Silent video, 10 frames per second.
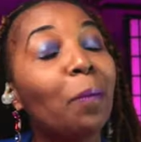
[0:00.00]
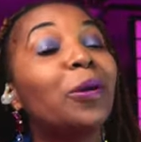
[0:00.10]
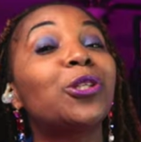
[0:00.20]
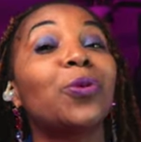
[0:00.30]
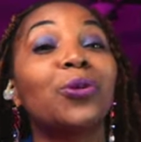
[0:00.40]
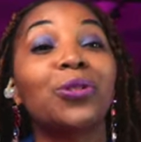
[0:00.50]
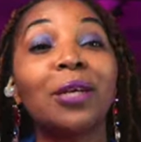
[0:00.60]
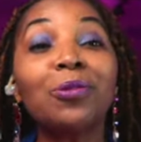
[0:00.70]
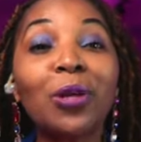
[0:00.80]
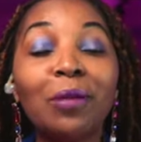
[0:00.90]
Be sure to
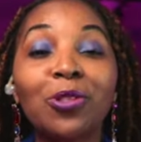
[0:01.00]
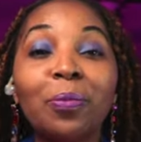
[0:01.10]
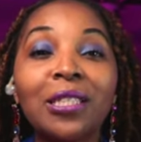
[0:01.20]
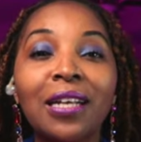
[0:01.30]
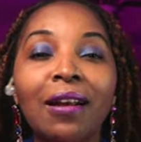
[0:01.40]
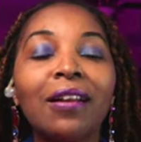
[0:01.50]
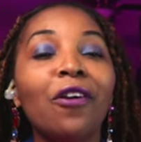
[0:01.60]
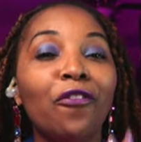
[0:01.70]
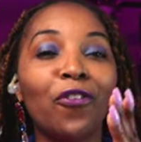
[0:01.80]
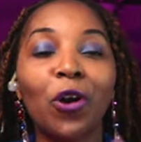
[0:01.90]
subscribe to my
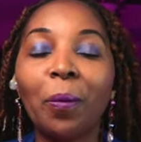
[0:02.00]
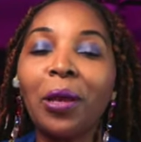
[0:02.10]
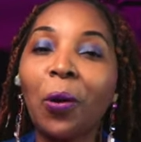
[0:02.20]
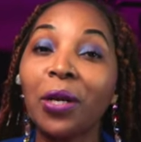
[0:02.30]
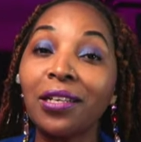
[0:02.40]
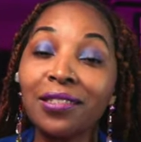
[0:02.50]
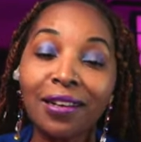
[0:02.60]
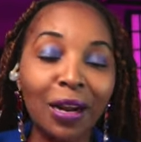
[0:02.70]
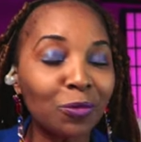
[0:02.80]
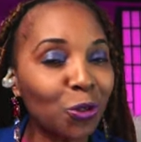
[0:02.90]
channel, follow me on
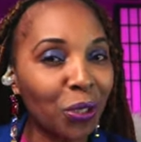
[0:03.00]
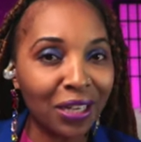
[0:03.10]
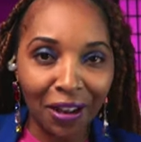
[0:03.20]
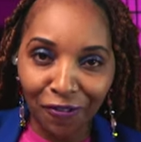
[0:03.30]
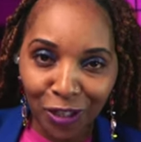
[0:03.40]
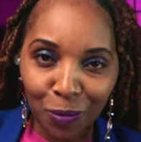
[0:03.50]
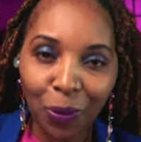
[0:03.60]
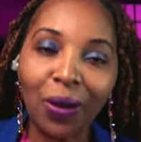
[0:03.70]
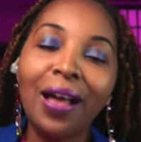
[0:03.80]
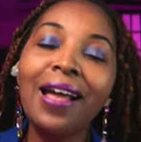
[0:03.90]
Instagram, Twitter, and
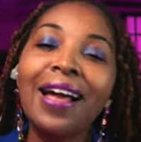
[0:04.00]
Facebook.